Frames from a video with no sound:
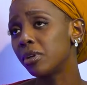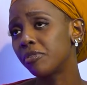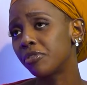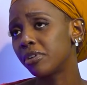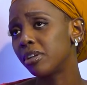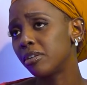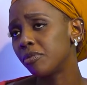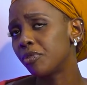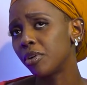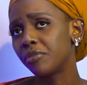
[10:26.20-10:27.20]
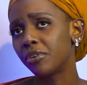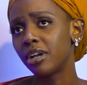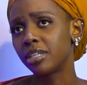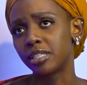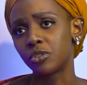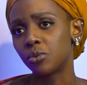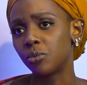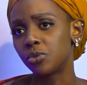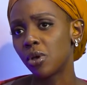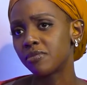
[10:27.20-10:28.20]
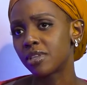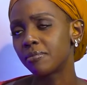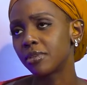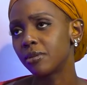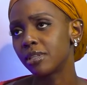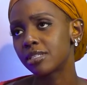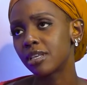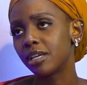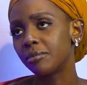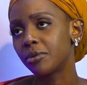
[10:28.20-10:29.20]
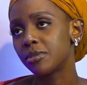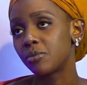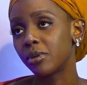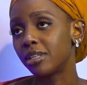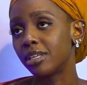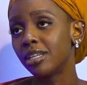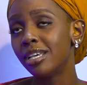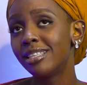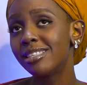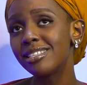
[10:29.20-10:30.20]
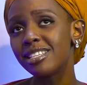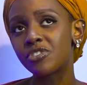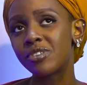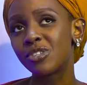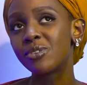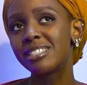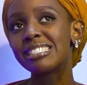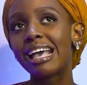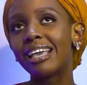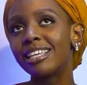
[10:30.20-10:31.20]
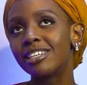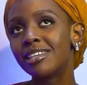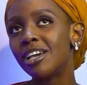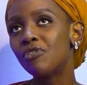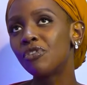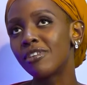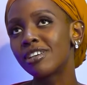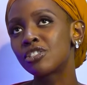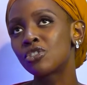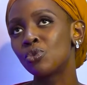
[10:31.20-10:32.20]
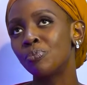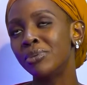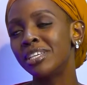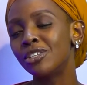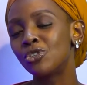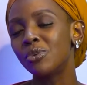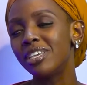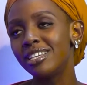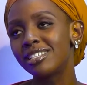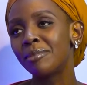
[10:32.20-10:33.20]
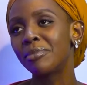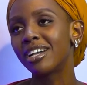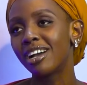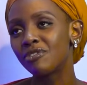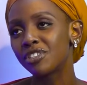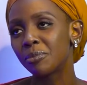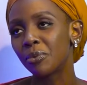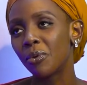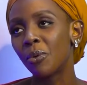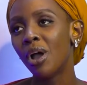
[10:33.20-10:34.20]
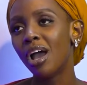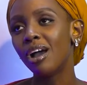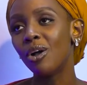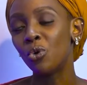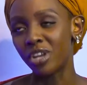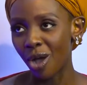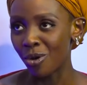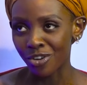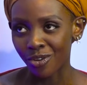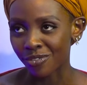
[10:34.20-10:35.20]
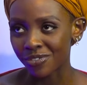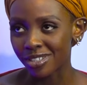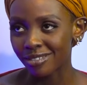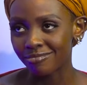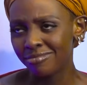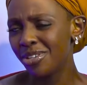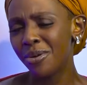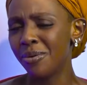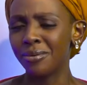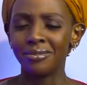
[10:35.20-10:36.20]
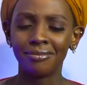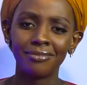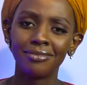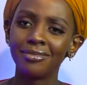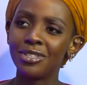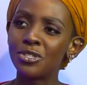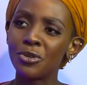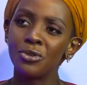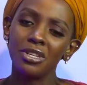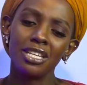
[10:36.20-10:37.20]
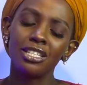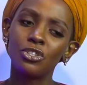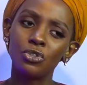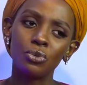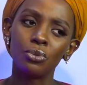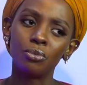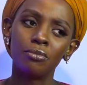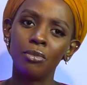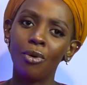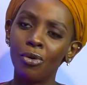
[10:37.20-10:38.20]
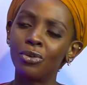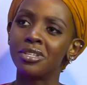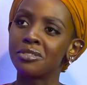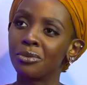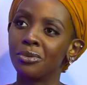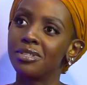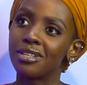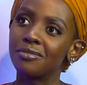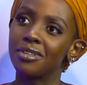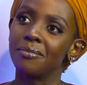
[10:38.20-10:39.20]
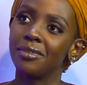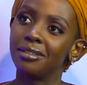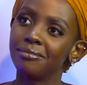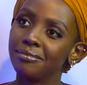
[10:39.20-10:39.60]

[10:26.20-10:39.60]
it's important for every actor to have something on the side, because, well, then this industry is not designed for us to eat and be comfortable on our craft. No. So you need to always have something.